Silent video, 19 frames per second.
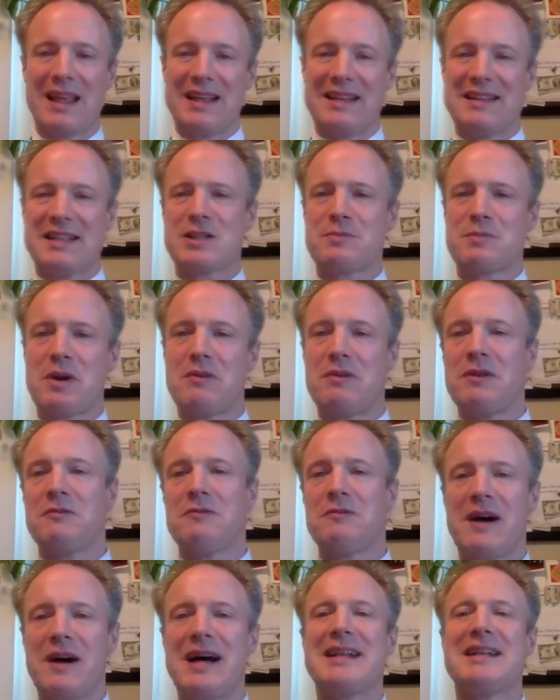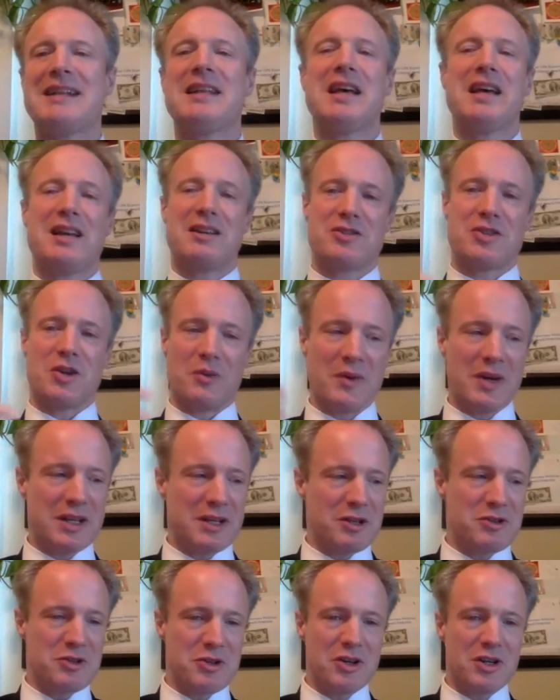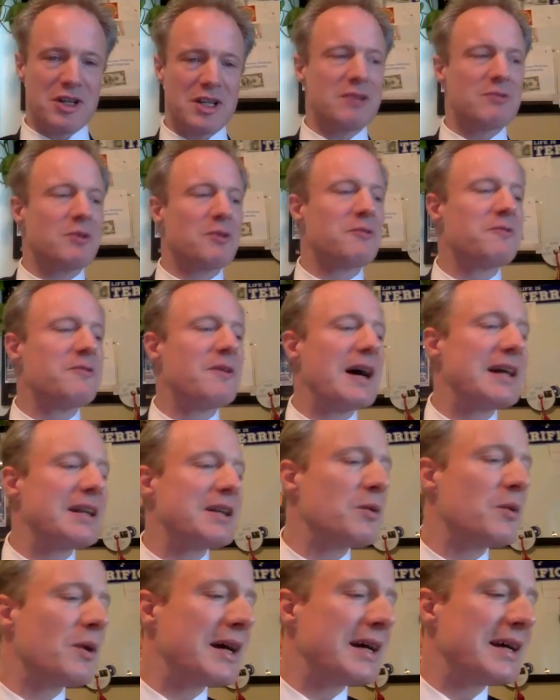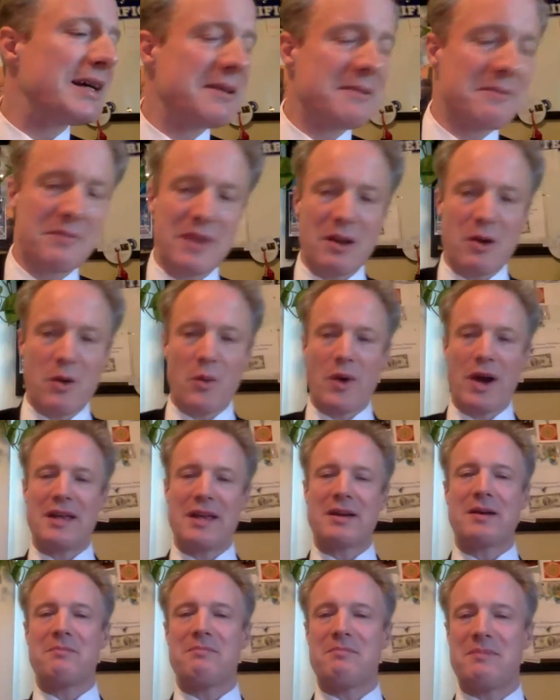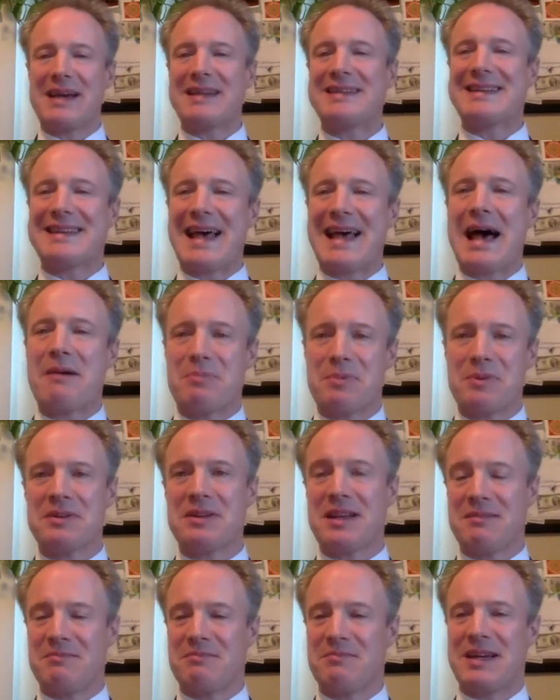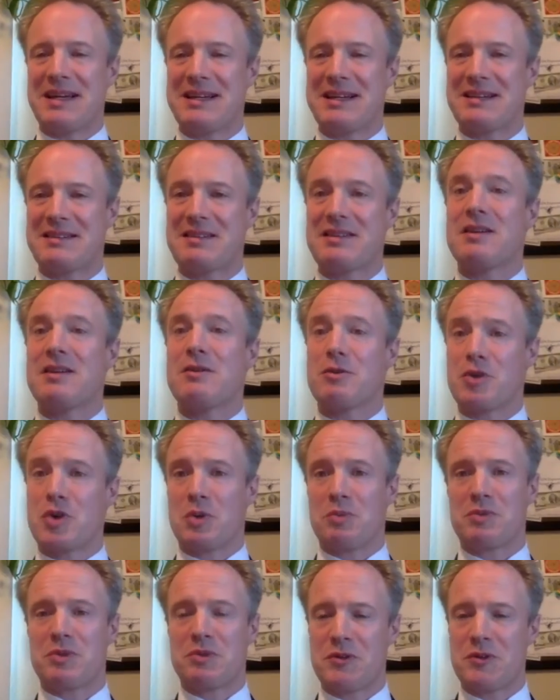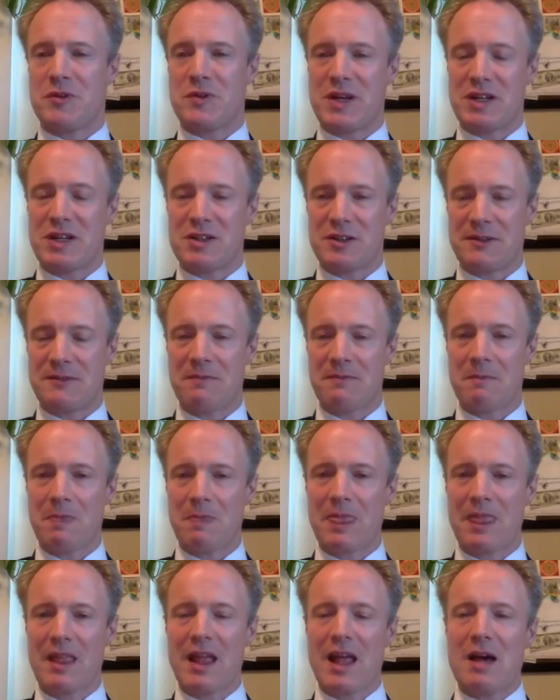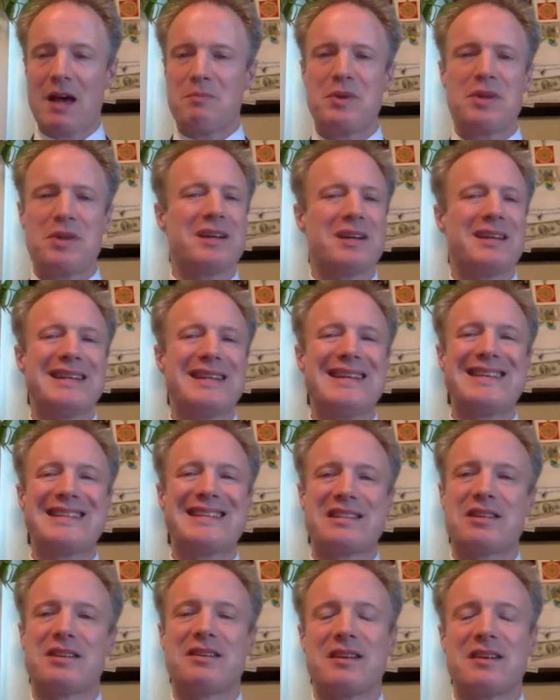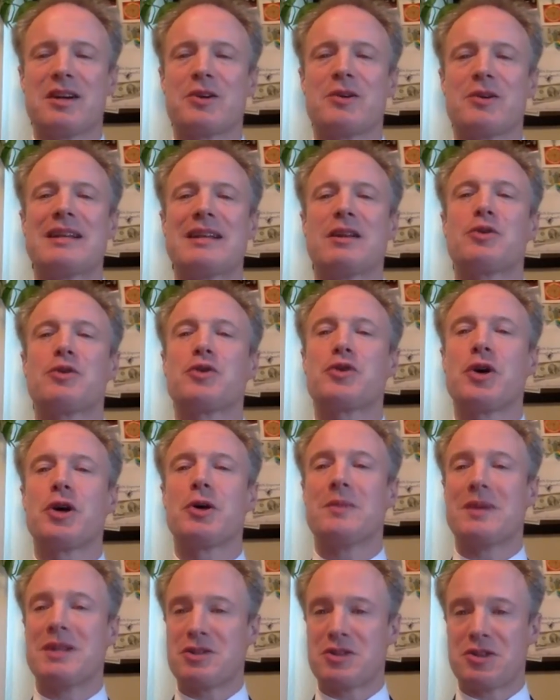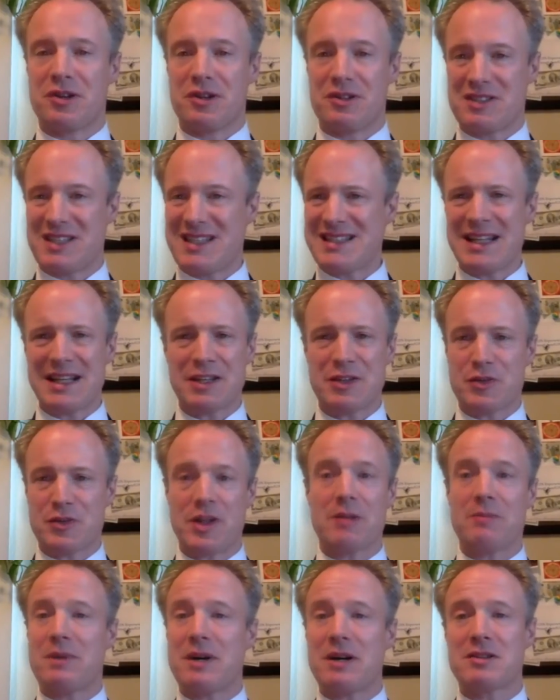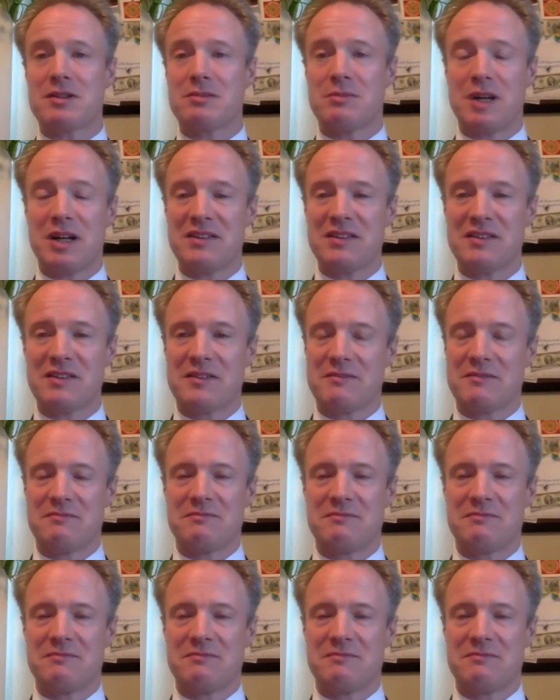That's perfectly fine. Somewhere in your journey, you will find a way where you can make that happen and make it come to fruition. But you can at least create a term insurance. It's like $20 a month